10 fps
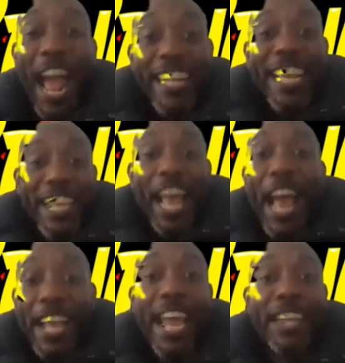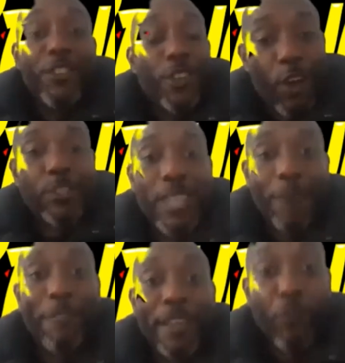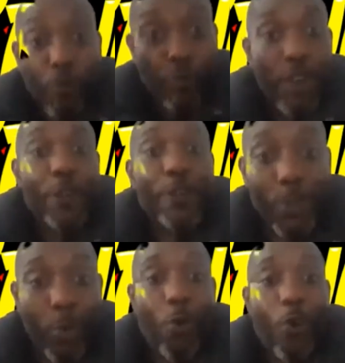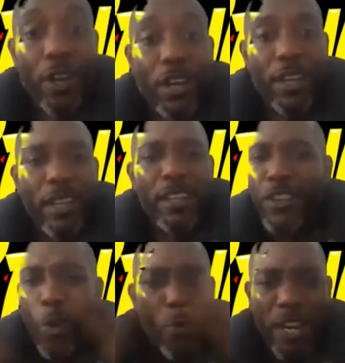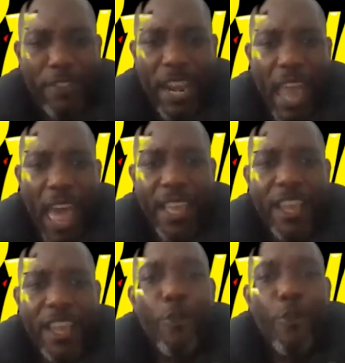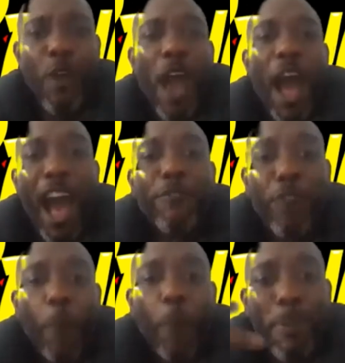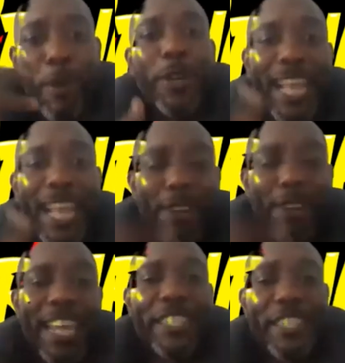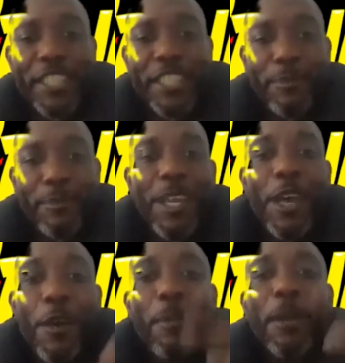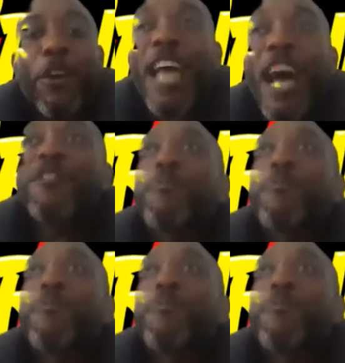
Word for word: And this again, you know something? Real talk, no word of a lie. Mm. I've got broken down relationships because I've